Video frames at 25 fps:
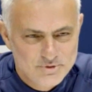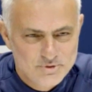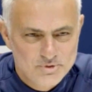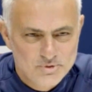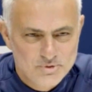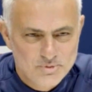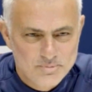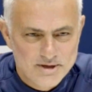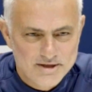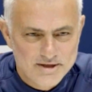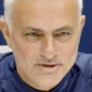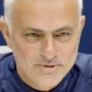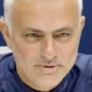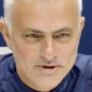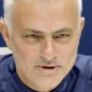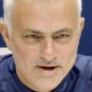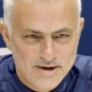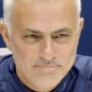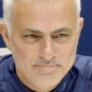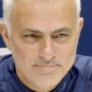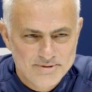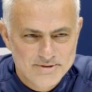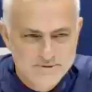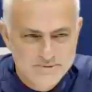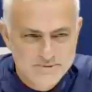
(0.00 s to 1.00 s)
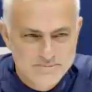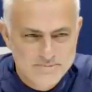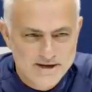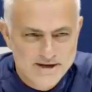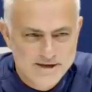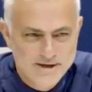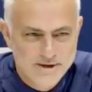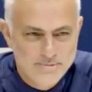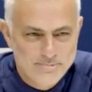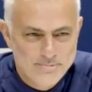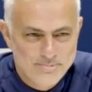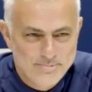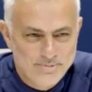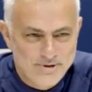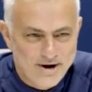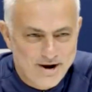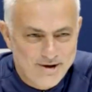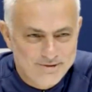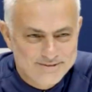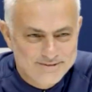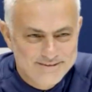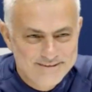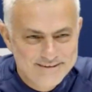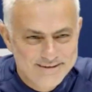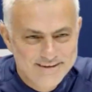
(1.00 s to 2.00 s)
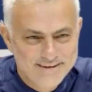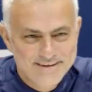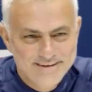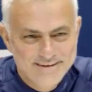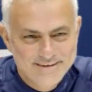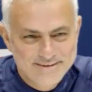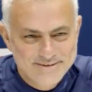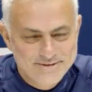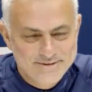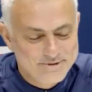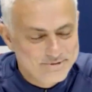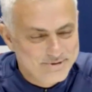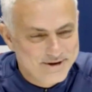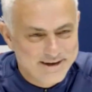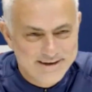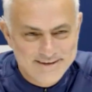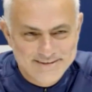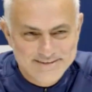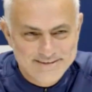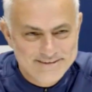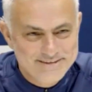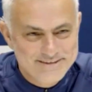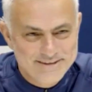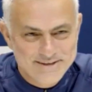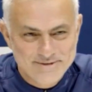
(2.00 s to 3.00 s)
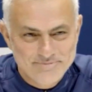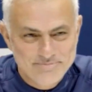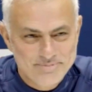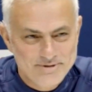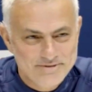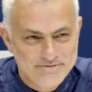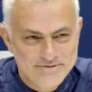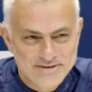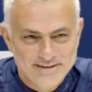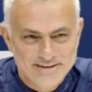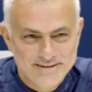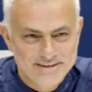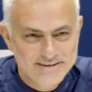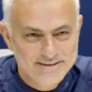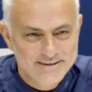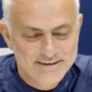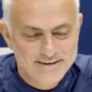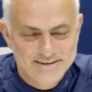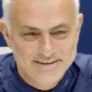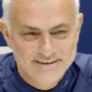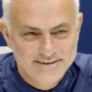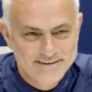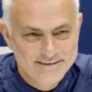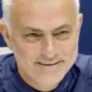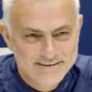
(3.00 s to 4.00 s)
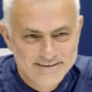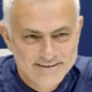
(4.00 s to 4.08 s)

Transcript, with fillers: to make you happy, to make you proud. So I understand perfectly the